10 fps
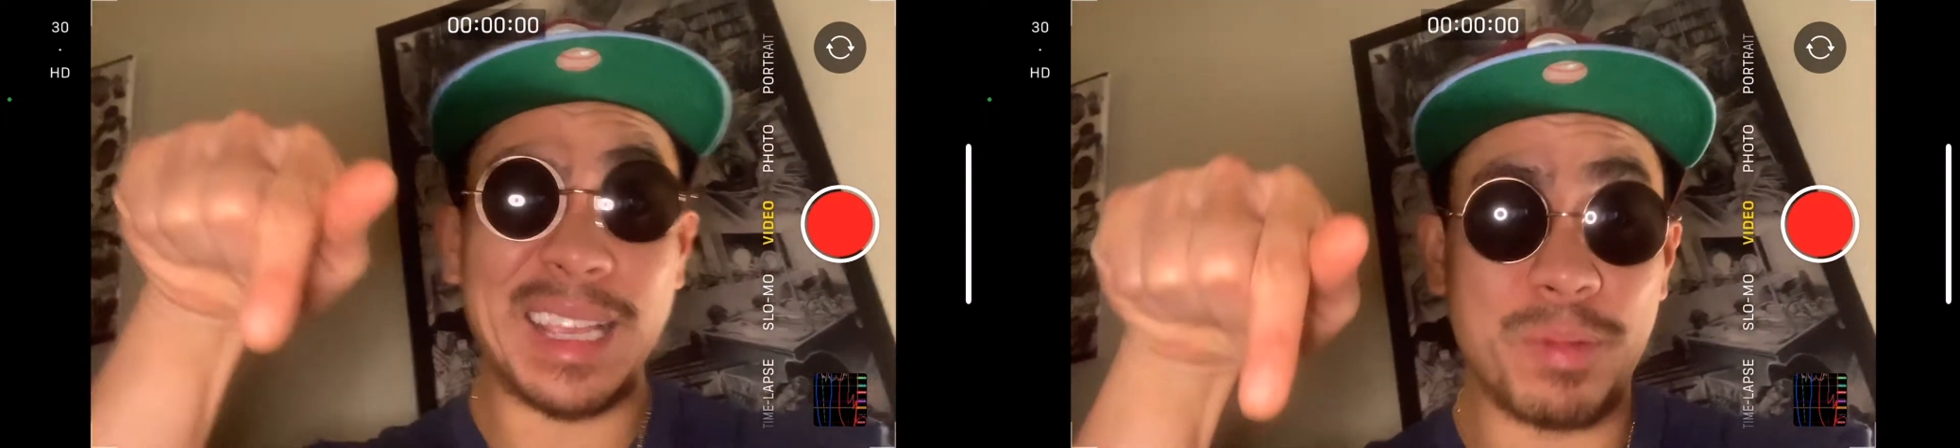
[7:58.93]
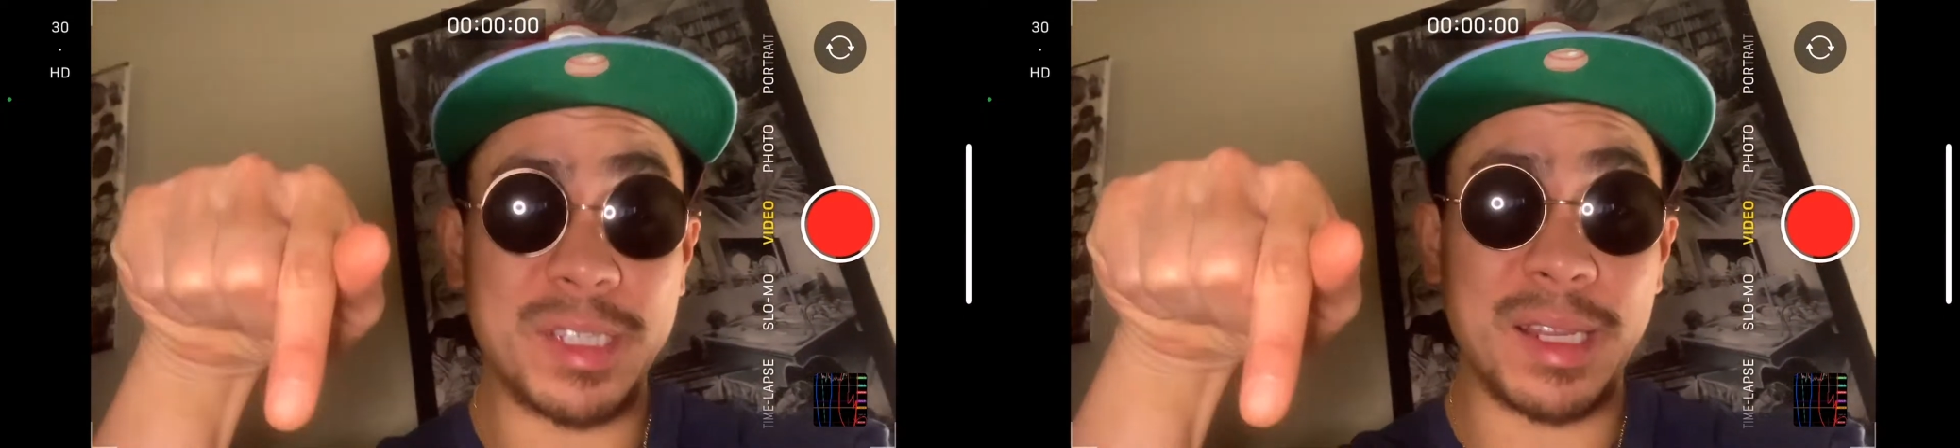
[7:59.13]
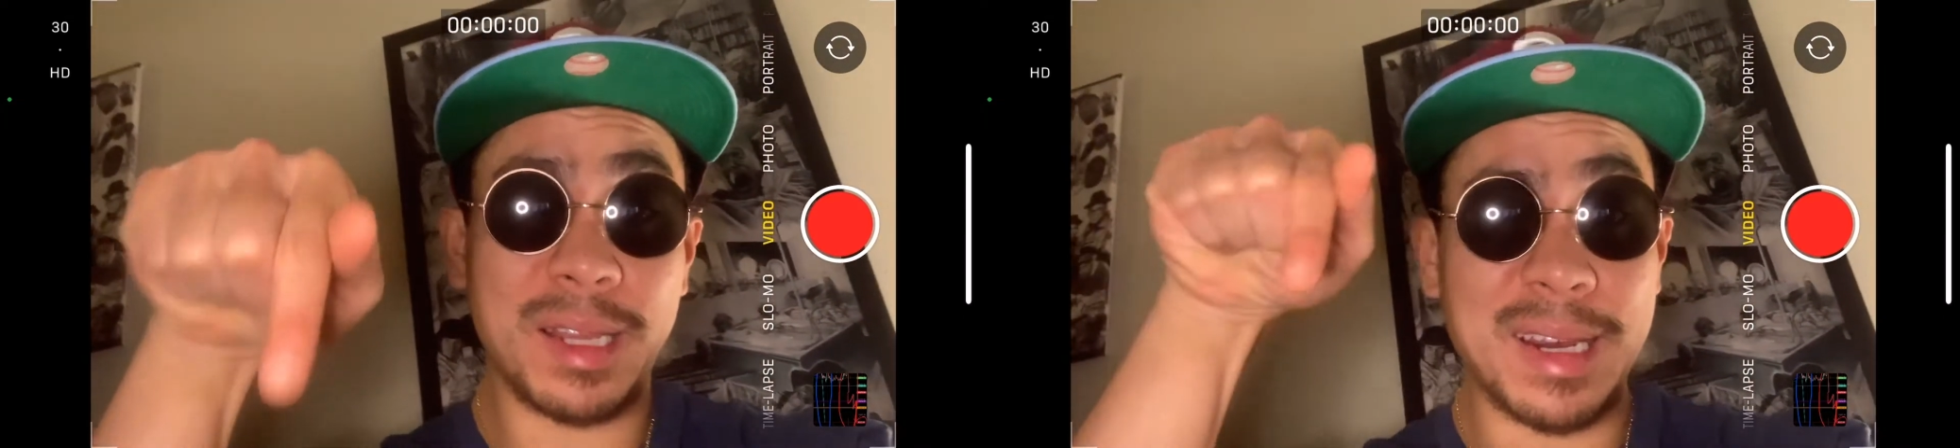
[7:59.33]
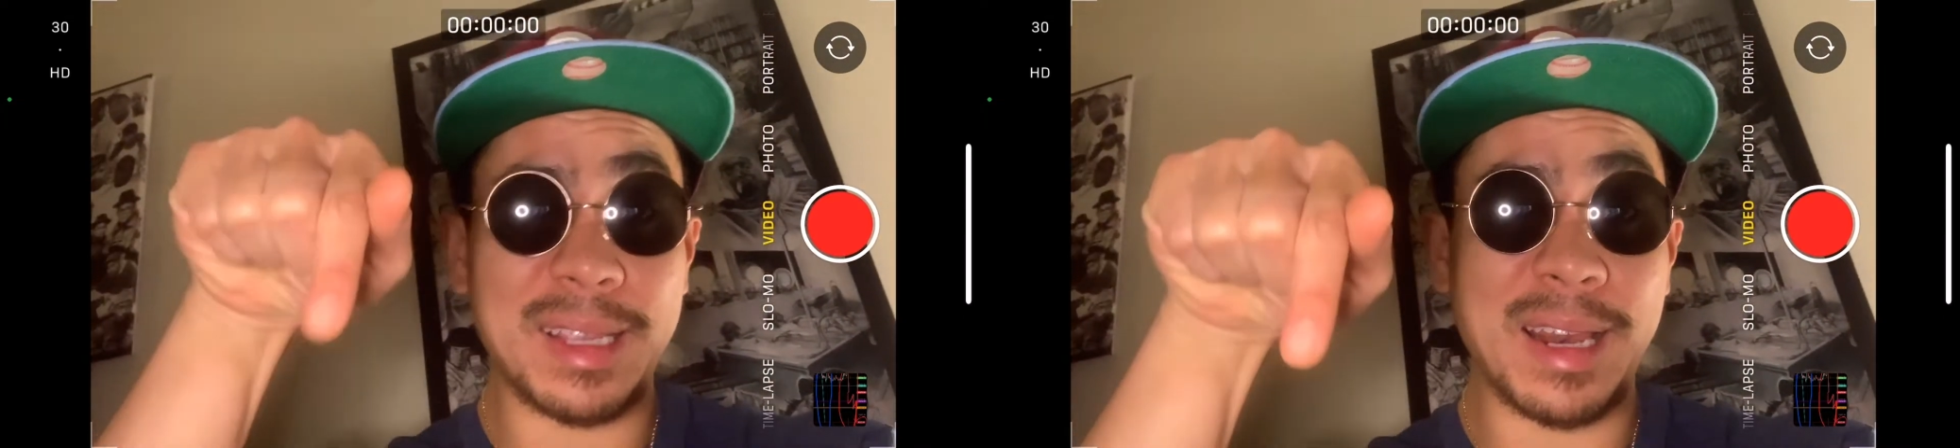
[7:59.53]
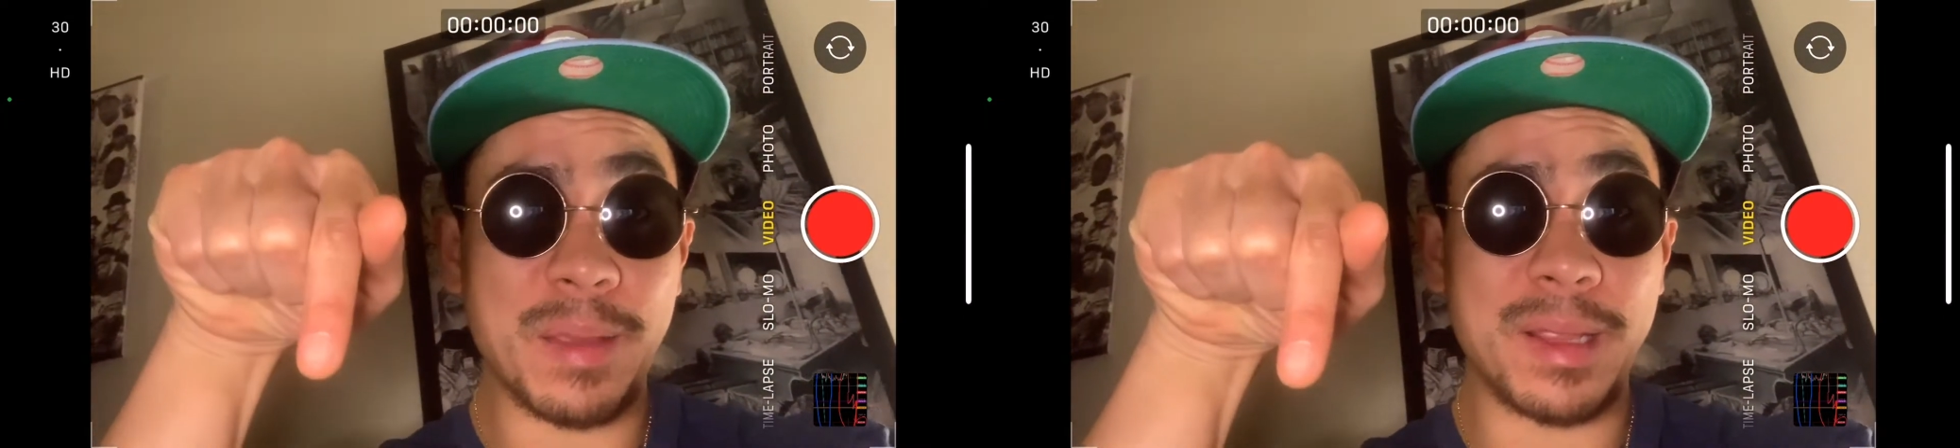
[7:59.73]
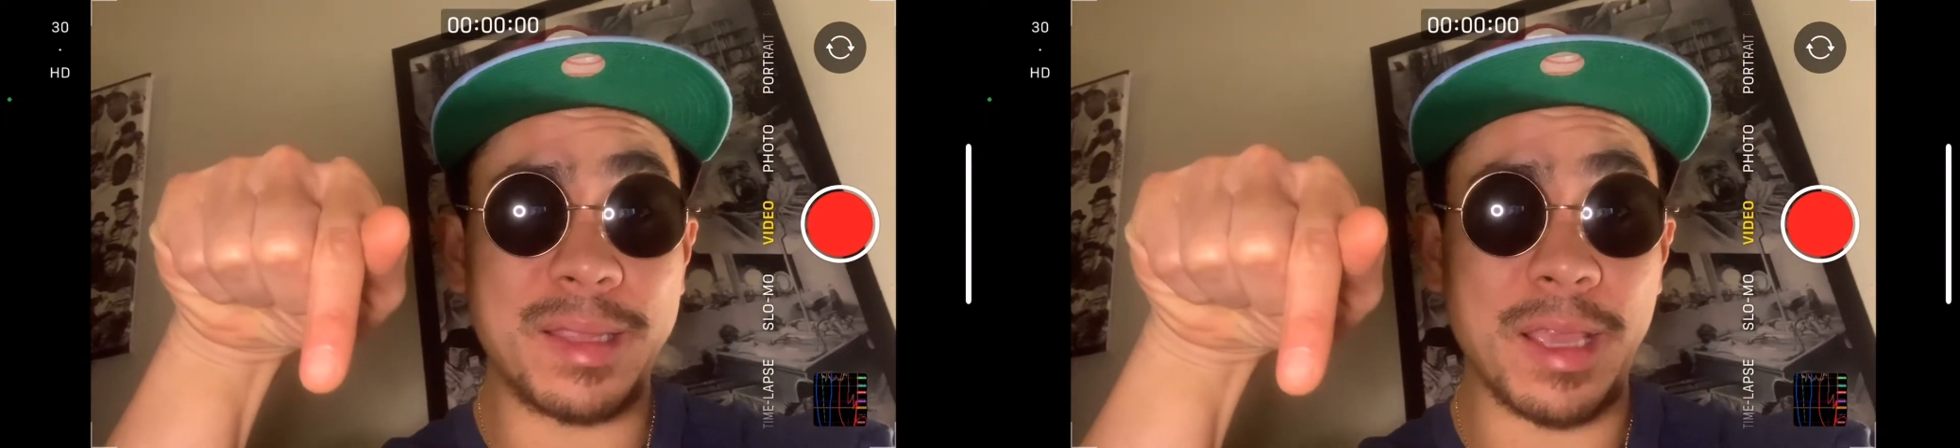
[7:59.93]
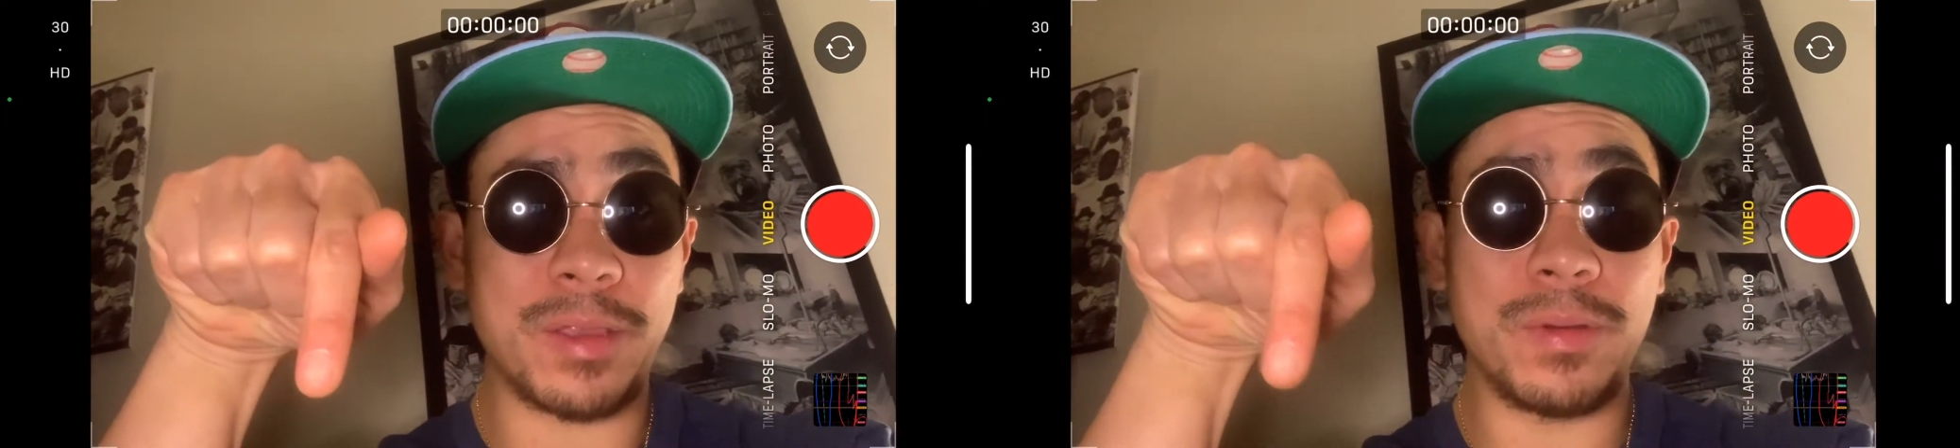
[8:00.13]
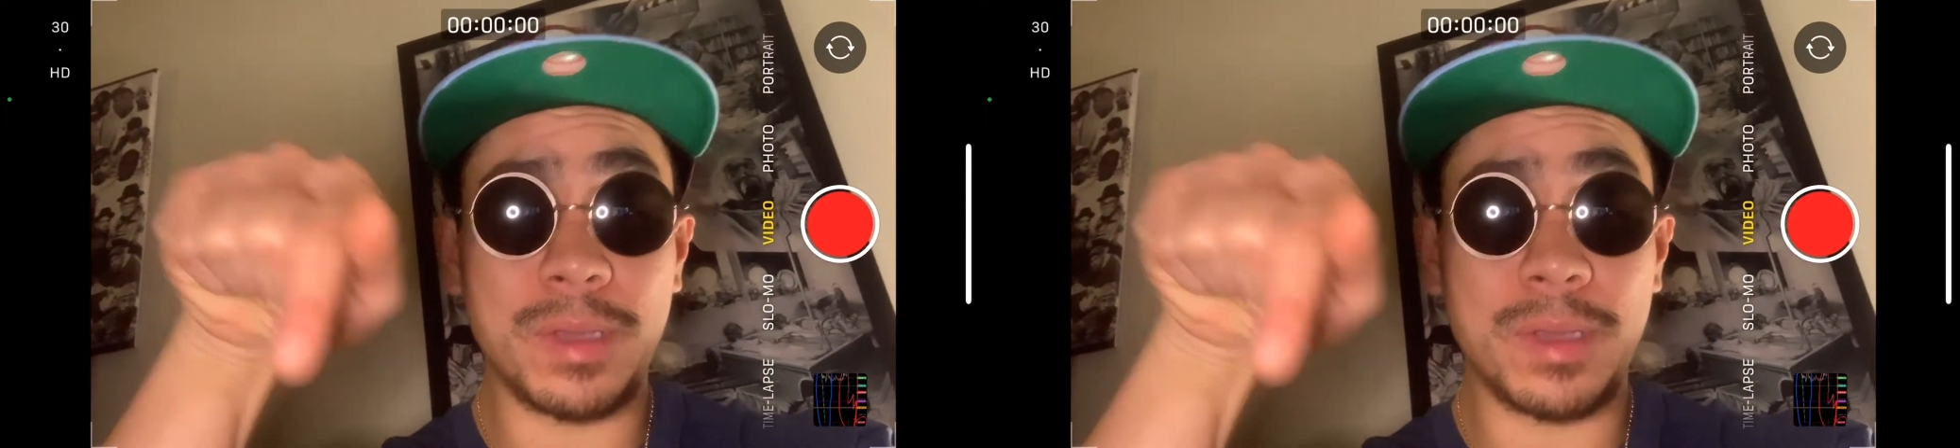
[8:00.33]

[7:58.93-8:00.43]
appreciate it, click the like button, thank you,